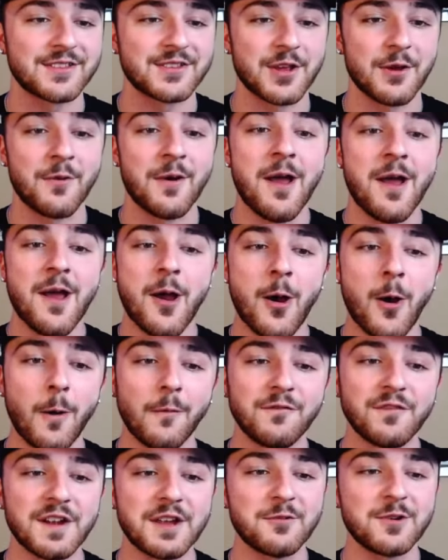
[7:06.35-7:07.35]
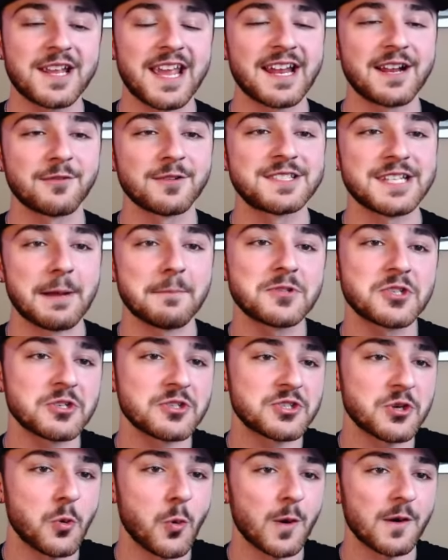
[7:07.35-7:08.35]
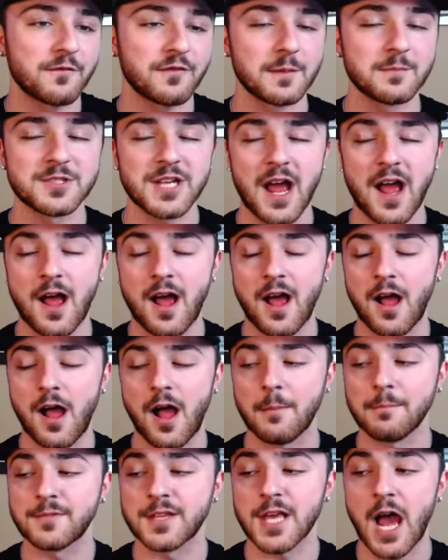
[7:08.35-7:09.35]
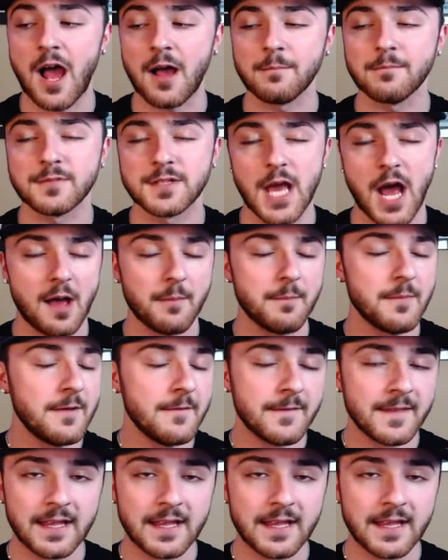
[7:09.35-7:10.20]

So hopefully we get a redemption tour from Dom.